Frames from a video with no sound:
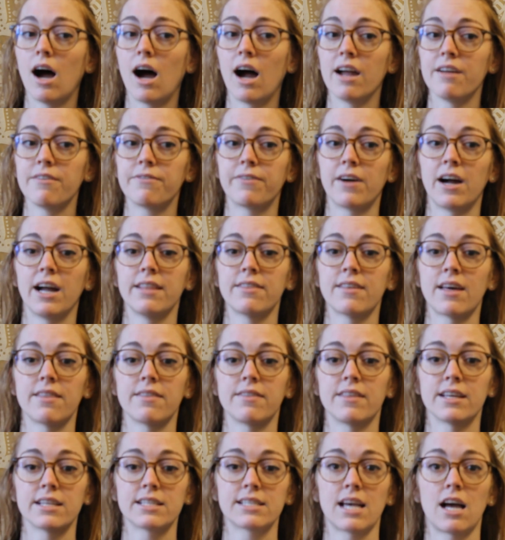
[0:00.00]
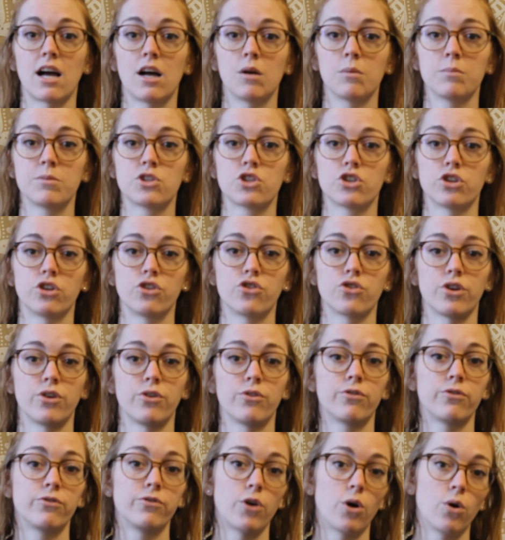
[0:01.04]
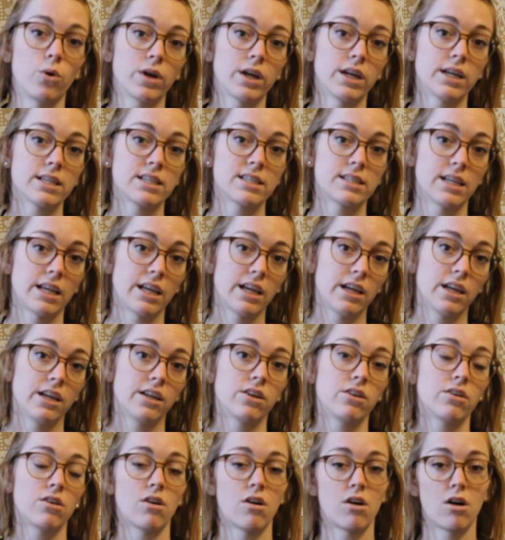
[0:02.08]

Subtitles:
I find that this helps children focus in